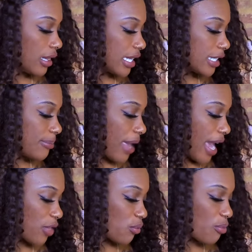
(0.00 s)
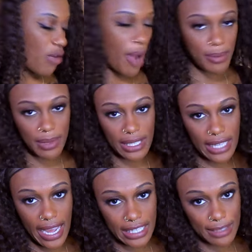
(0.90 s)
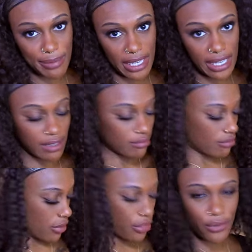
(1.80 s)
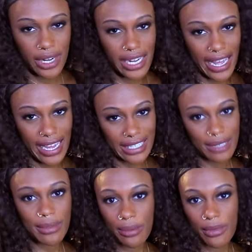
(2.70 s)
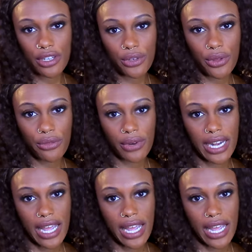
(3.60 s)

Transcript: this bath will probably last me three days. I'm thinking I'm gonna do a three